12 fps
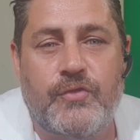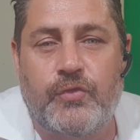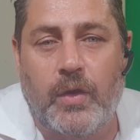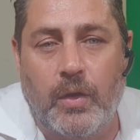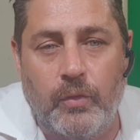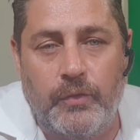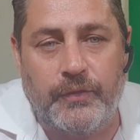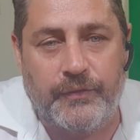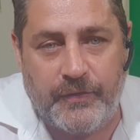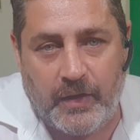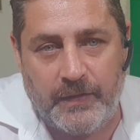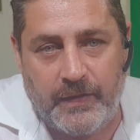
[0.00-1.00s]
struggled to
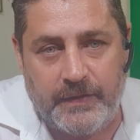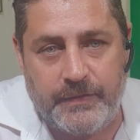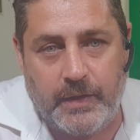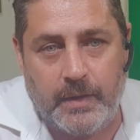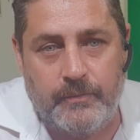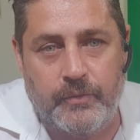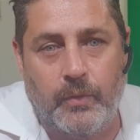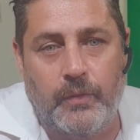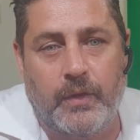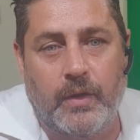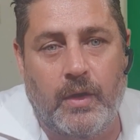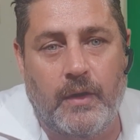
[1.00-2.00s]
find that time for all
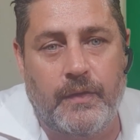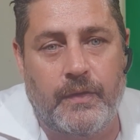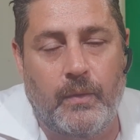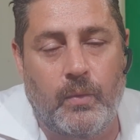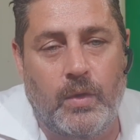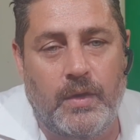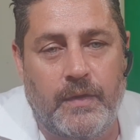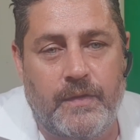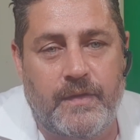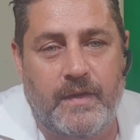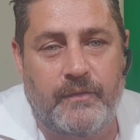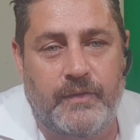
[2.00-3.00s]
the guys that wanted
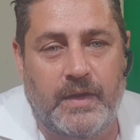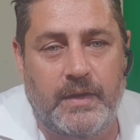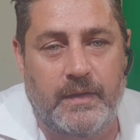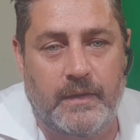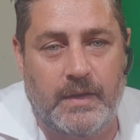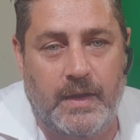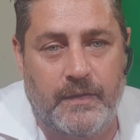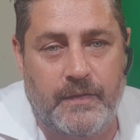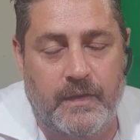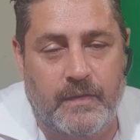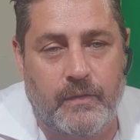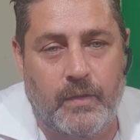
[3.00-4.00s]
stuff done in the last
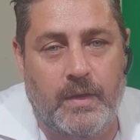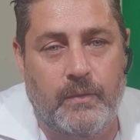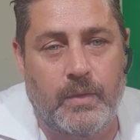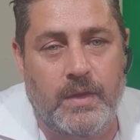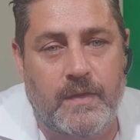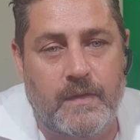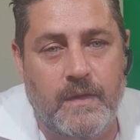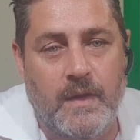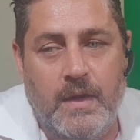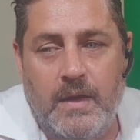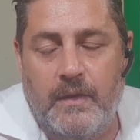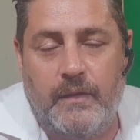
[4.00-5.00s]
6 or 8 weeks.
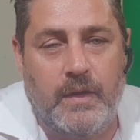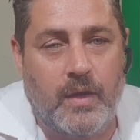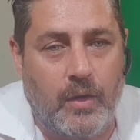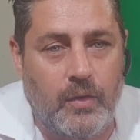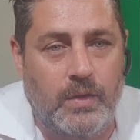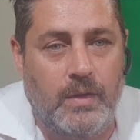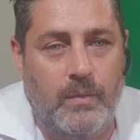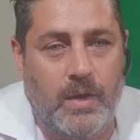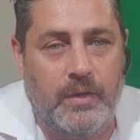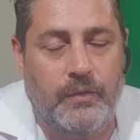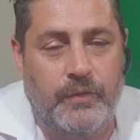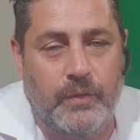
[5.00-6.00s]
The only
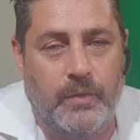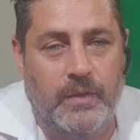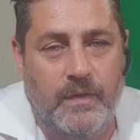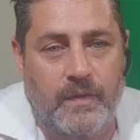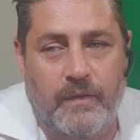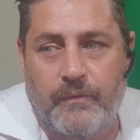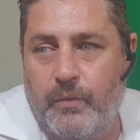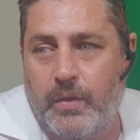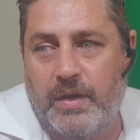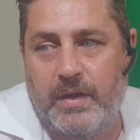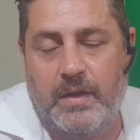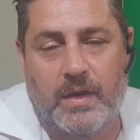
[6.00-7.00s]
way to do it is if
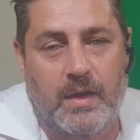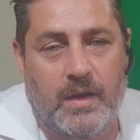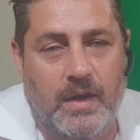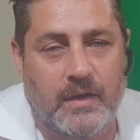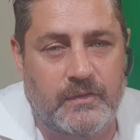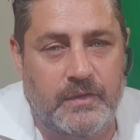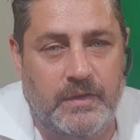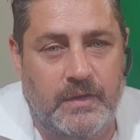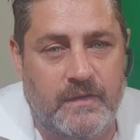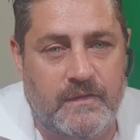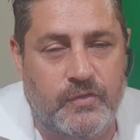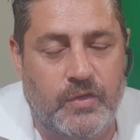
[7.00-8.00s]
we actually
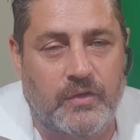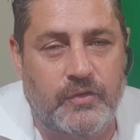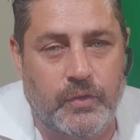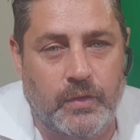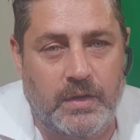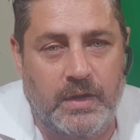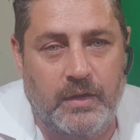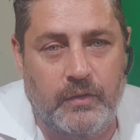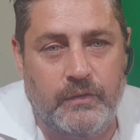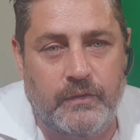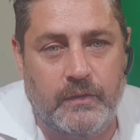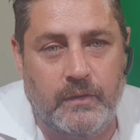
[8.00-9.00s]
structure it
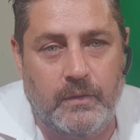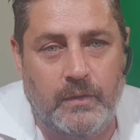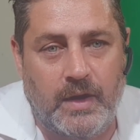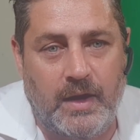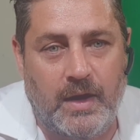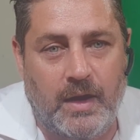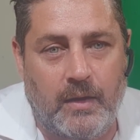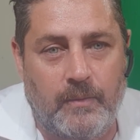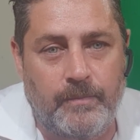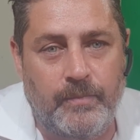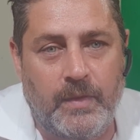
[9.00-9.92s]
into our